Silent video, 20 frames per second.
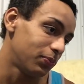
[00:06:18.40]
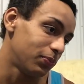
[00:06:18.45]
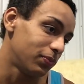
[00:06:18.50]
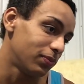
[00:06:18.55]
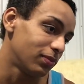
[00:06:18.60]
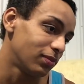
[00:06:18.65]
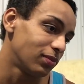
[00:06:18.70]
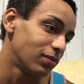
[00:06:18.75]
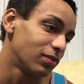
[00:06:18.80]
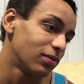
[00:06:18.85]

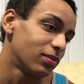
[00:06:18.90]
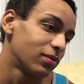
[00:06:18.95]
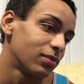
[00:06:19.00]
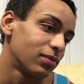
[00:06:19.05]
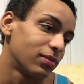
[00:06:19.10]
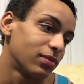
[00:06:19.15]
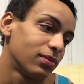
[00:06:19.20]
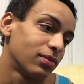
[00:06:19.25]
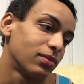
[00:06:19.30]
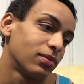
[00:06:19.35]

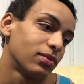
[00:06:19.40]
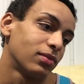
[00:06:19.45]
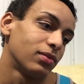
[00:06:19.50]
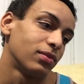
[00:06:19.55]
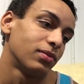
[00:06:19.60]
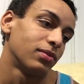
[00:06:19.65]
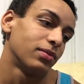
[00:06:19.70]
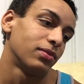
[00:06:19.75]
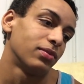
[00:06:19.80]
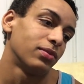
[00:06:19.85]

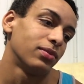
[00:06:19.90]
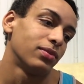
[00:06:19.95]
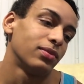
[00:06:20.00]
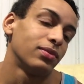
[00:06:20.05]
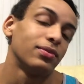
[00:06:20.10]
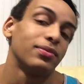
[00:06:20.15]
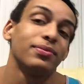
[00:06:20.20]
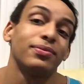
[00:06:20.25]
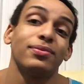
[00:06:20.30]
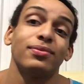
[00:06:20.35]

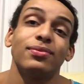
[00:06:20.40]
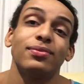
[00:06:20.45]
(silent)